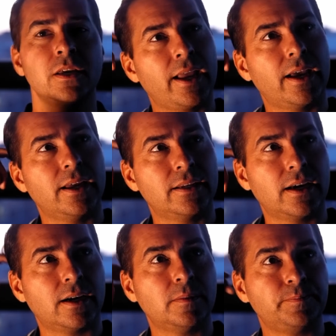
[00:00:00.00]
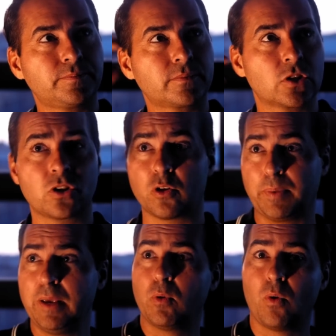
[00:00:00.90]
And uh, so there were
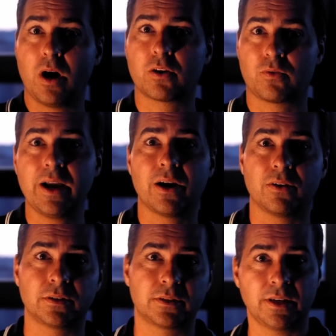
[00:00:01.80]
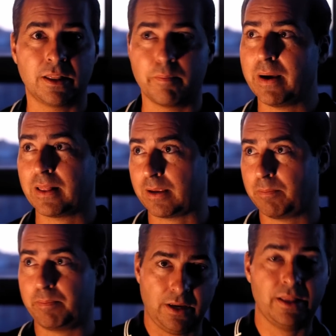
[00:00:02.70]
people walking around in the like
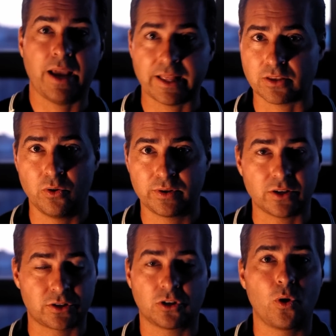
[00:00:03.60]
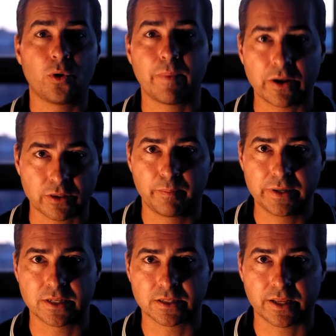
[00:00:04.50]
in, at the hotel, still going about their
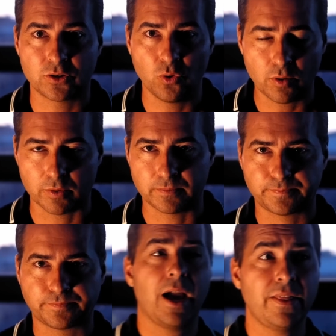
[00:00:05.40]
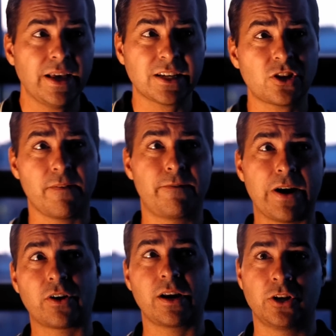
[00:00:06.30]
business like normal. And that's actually a
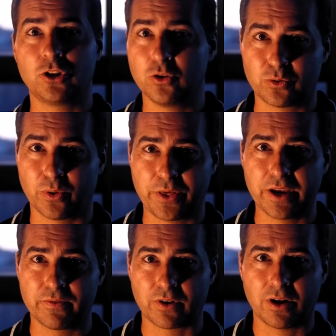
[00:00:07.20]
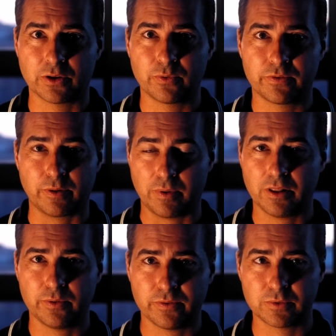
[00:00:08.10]
very unusual thing for a Hollywood film.
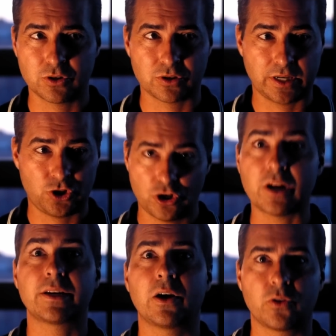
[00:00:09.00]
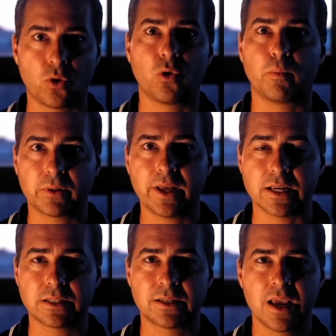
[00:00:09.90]
Hollywood films usually shut down the whole
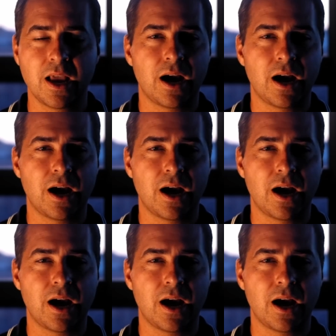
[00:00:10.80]
place.